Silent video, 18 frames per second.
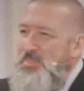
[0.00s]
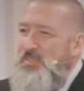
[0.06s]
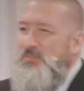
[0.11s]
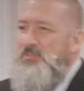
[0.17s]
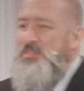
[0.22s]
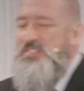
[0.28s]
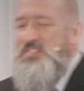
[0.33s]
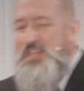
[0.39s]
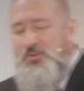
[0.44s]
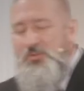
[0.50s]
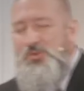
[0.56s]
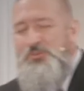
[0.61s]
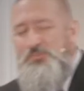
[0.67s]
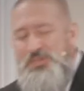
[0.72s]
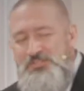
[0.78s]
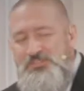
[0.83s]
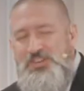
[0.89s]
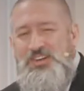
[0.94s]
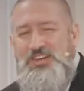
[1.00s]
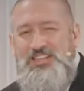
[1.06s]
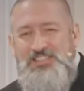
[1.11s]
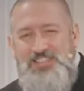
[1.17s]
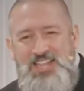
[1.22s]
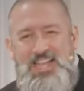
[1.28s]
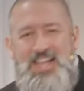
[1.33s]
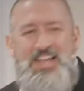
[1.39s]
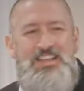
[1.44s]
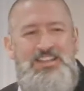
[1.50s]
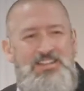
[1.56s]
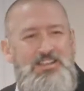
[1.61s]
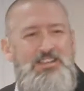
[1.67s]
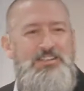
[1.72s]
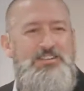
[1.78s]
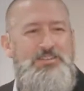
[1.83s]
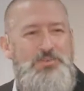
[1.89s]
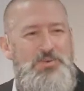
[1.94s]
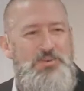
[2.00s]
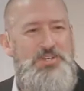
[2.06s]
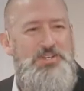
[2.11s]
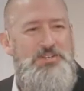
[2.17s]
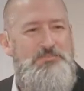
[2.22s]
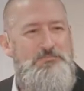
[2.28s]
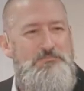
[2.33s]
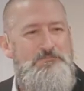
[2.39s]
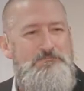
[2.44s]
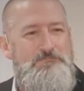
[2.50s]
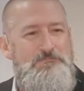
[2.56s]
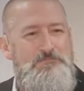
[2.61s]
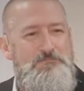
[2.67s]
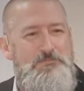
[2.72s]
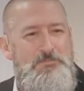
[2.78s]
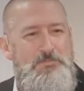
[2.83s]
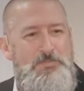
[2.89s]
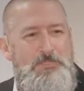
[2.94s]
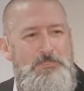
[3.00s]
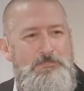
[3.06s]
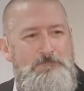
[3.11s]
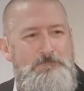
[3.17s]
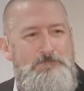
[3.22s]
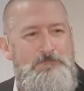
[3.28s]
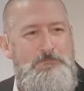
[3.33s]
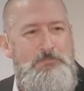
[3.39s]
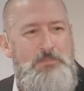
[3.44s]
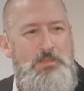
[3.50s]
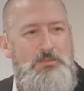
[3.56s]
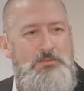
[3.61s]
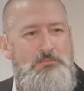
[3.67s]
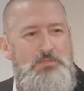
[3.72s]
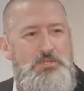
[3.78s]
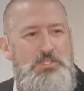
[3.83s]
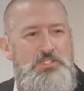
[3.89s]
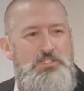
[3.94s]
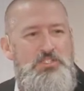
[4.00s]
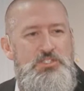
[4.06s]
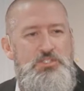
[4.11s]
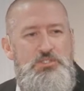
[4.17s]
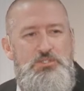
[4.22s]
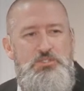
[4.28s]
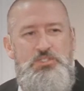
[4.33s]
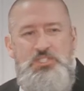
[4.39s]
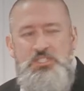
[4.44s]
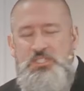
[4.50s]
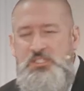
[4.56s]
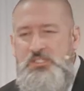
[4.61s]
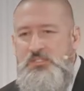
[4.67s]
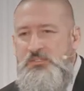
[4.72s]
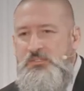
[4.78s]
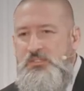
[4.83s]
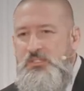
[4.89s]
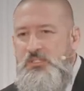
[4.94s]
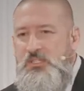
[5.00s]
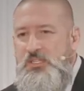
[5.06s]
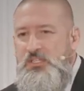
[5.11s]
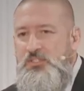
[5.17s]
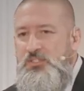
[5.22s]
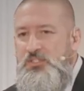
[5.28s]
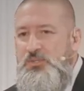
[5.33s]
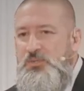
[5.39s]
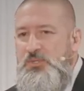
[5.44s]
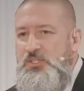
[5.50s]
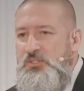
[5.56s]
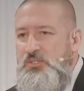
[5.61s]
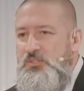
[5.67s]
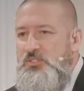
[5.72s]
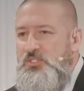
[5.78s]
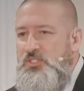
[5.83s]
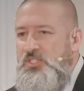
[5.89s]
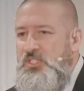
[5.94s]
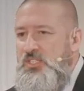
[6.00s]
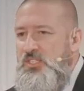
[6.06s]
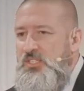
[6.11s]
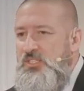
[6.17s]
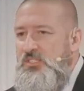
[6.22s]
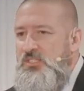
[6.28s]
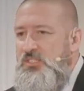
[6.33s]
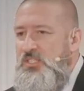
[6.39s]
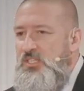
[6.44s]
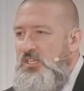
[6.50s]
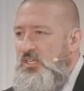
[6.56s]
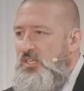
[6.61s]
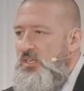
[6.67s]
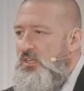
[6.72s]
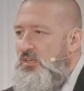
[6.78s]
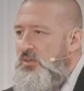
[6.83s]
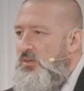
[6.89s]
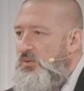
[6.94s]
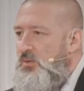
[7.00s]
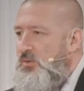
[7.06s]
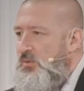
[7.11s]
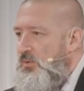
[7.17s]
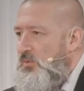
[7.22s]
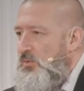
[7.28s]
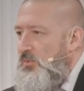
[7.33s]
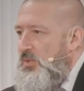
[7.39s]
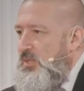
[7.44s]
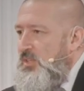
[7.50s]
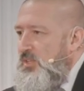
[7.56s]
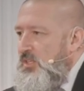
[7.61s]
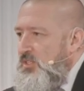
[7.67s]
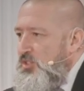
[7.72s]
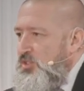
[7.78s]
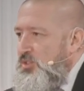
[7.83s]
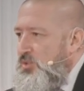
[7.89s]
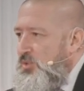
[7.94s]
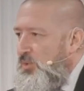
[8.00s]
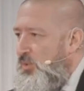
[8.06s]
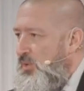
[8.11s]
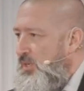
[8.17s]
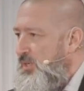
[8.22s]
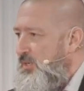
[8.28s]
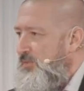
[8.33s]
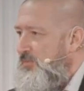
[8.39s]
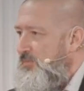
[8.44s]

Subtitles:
because that wouldn't be very glad, would it? but it's using and doing those things with joy,